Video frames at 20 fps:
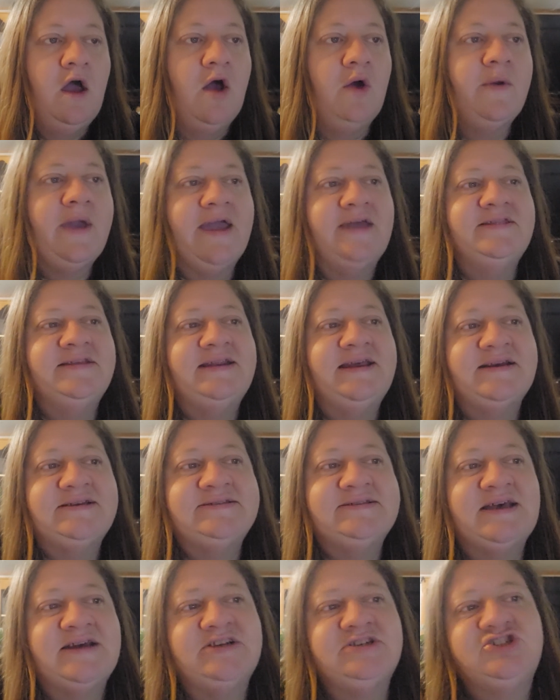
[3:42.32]
Okay, the
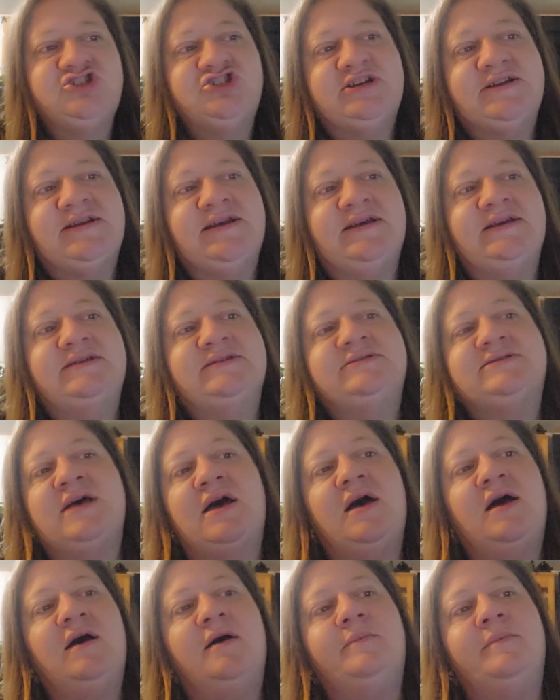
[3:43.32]
next section is
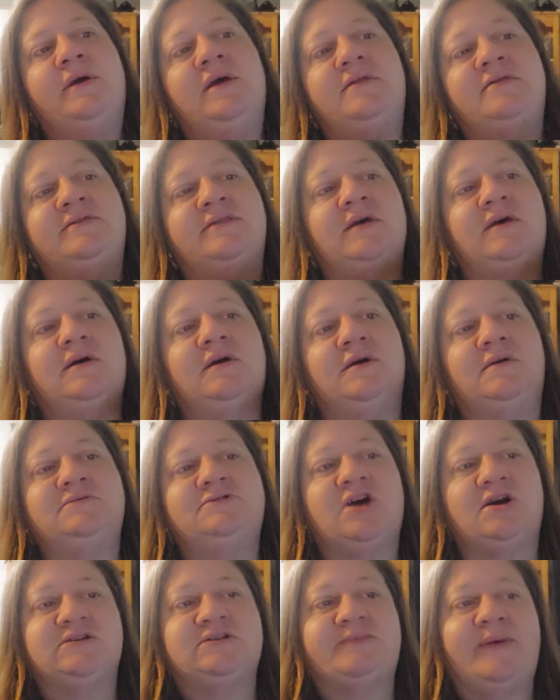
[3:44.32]

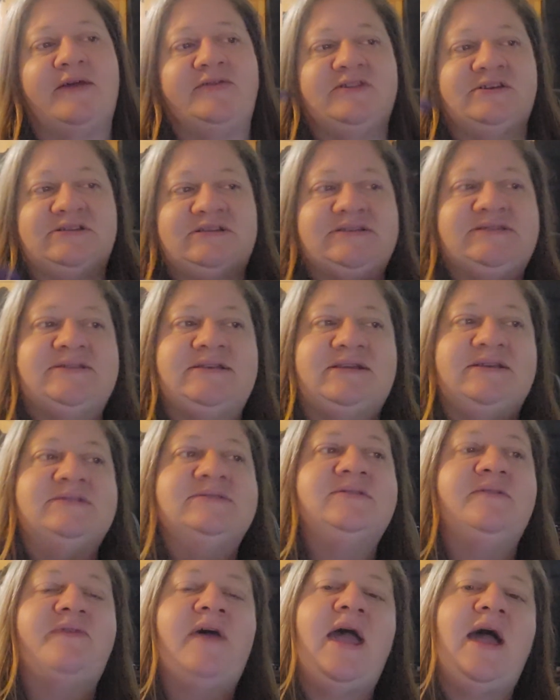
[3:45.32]
talks about the
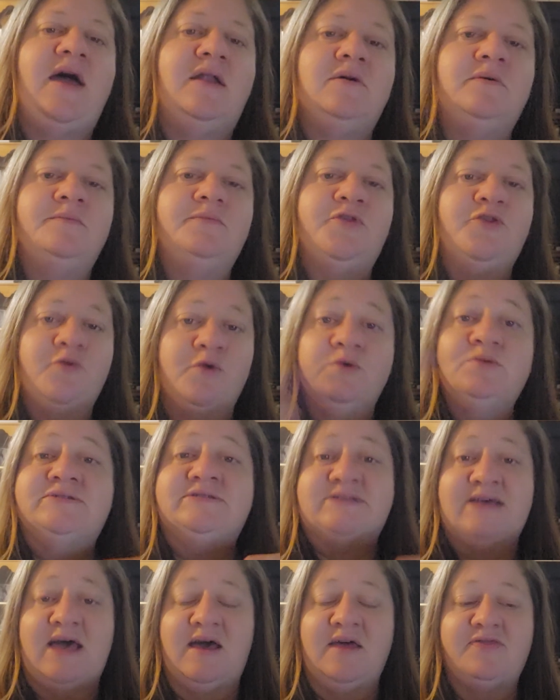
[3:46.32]
descendants of Adam through
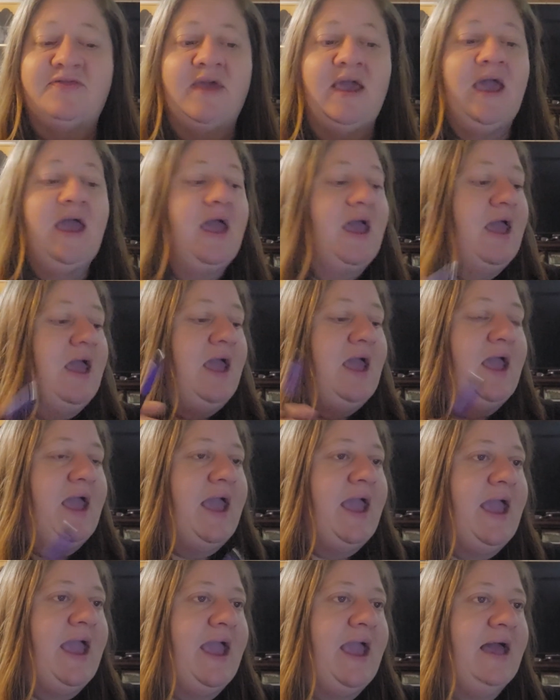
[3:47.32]
Seth.
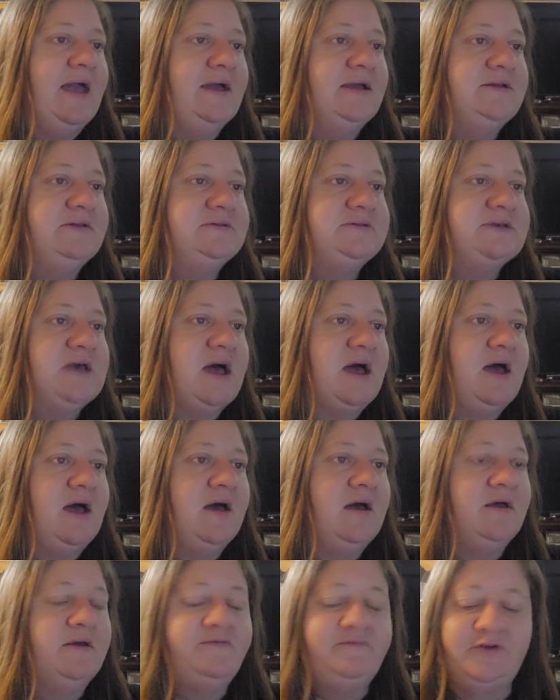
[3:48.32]
And
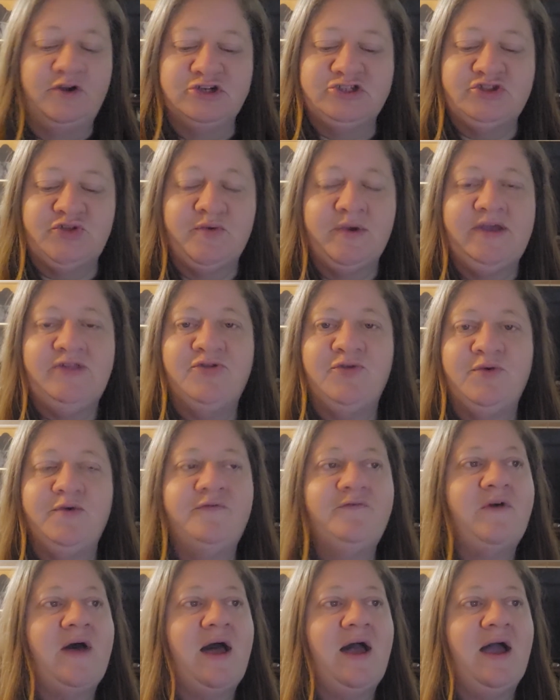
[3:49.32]
verse 3 through
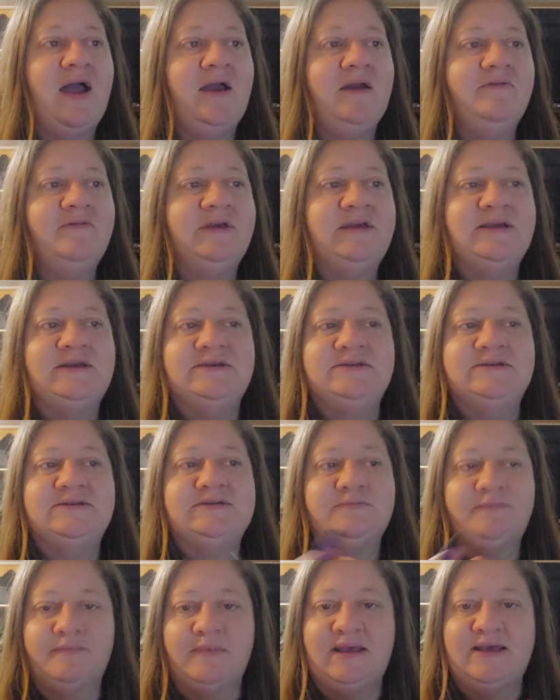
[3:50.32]
5 is
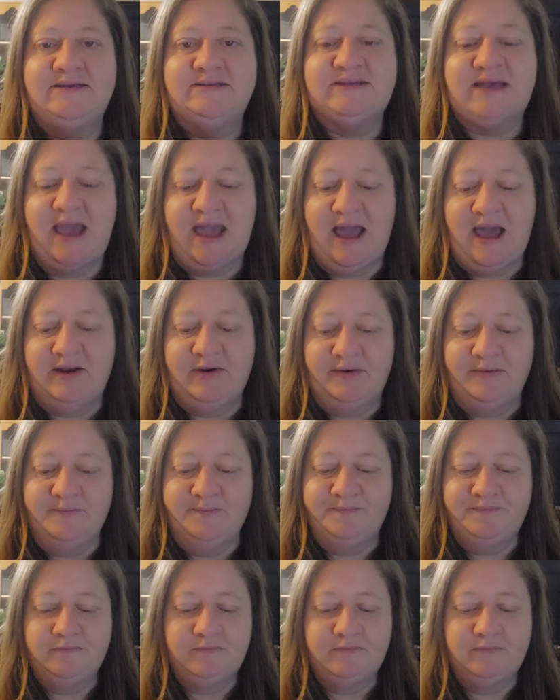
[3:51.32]
Adam.